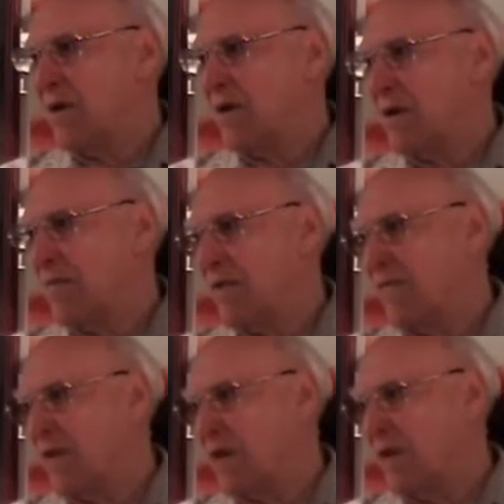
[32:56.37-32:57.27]
and we
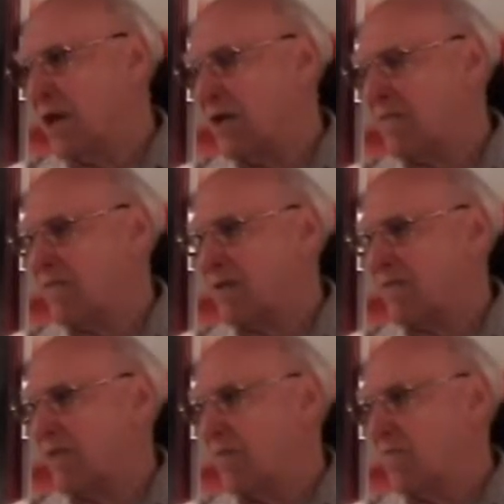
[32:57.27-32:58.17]
figured that was
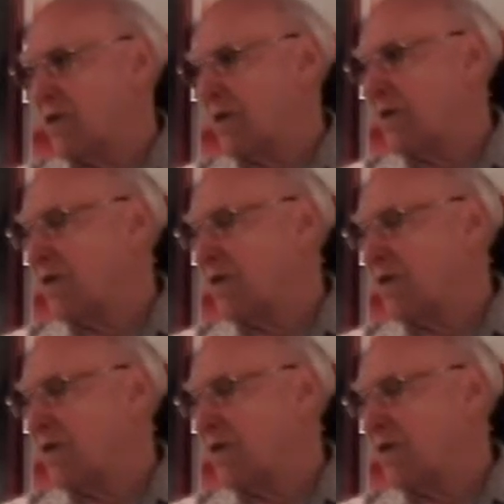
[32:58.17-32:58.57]
from the